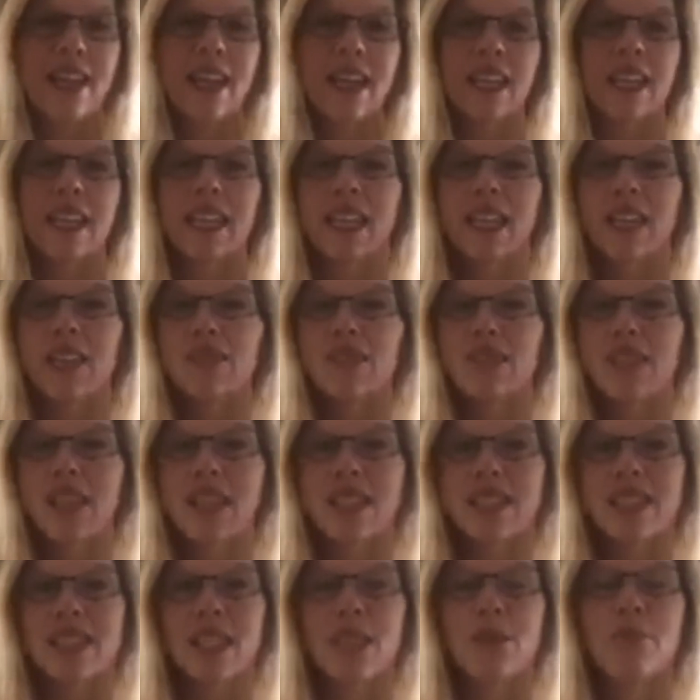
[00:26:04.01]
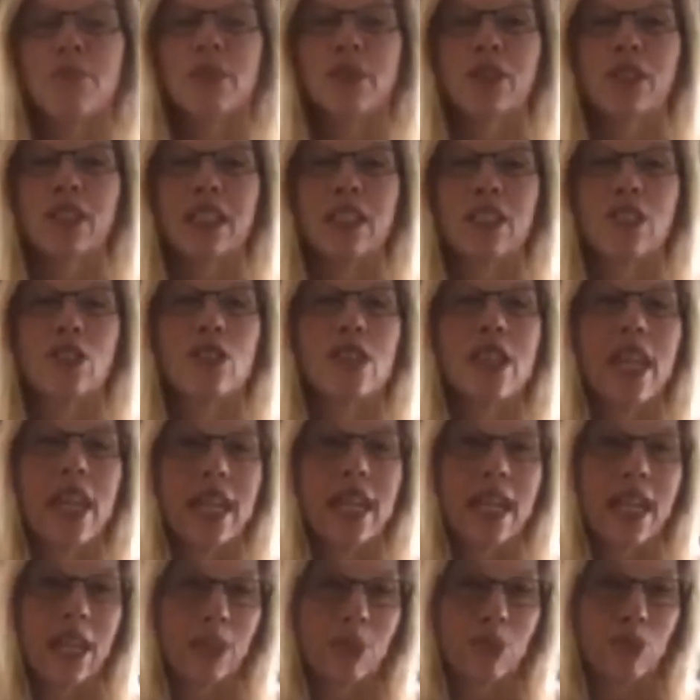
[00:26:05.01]
It gives us the ability to
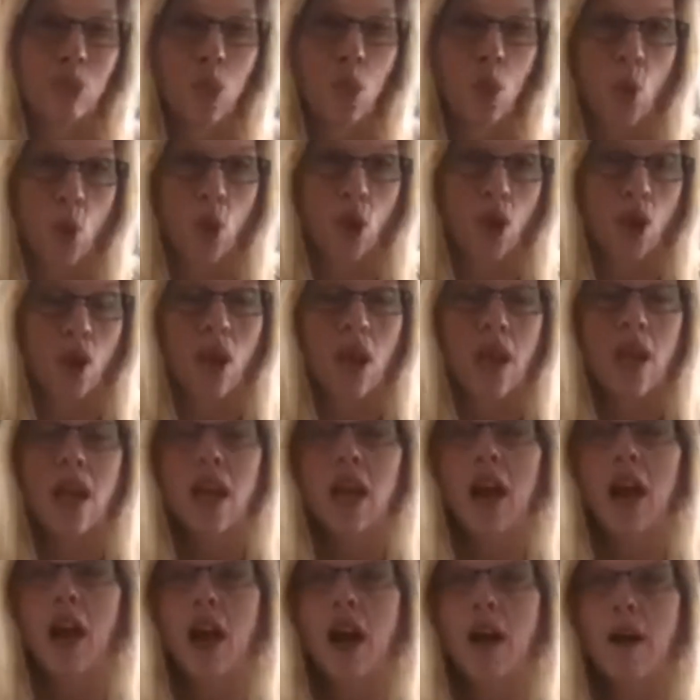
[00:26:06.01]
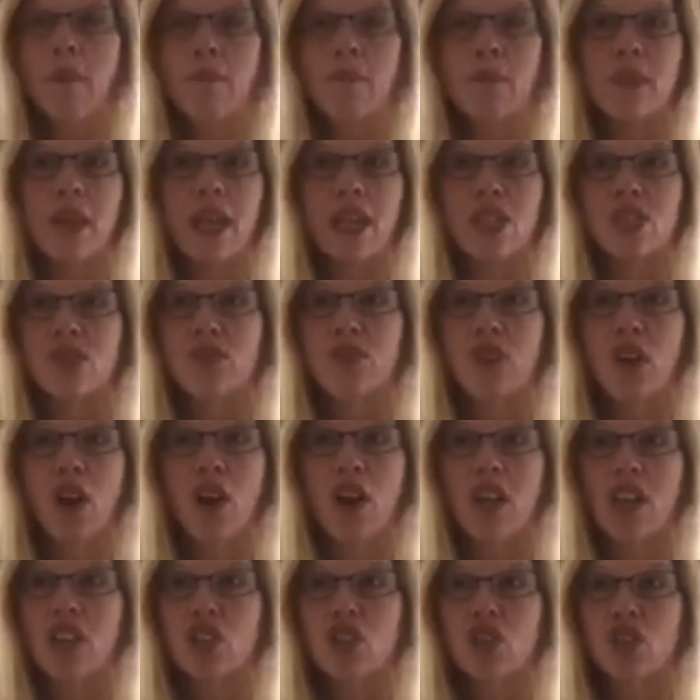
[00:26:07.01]
take in more as
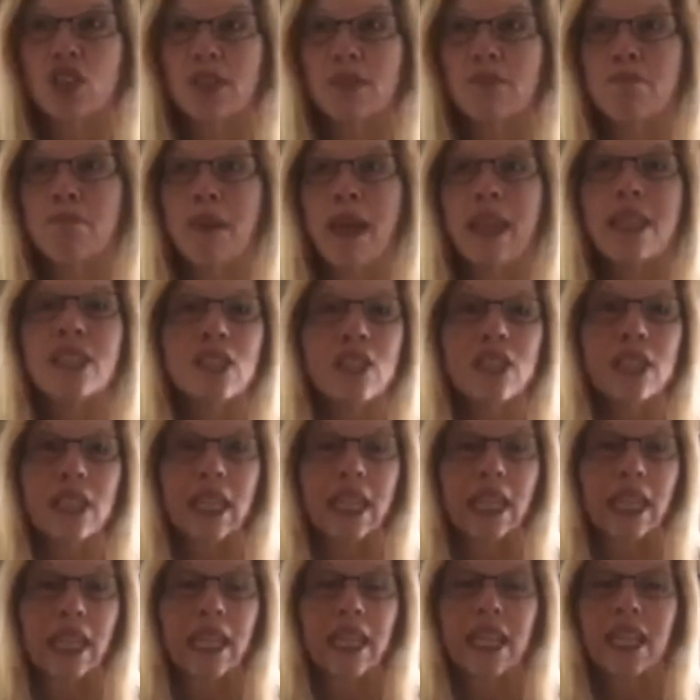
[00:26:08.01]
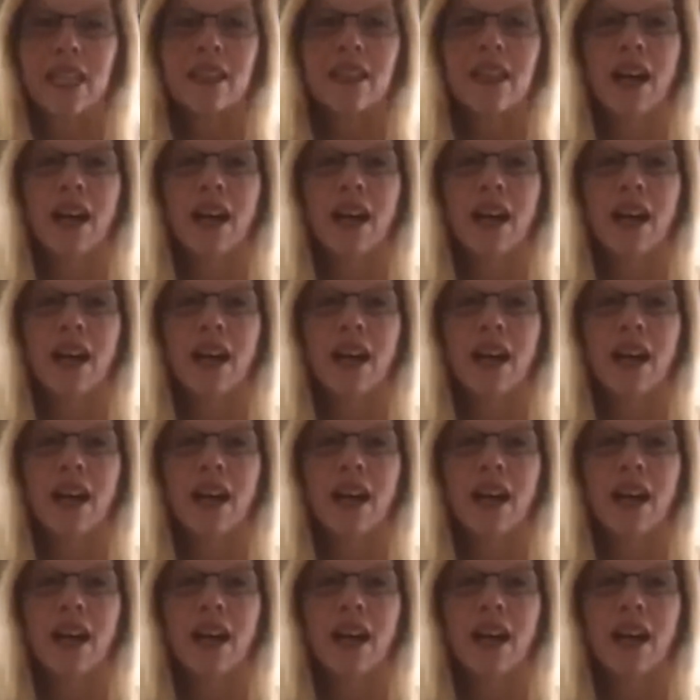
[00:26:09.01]
far as just mentally,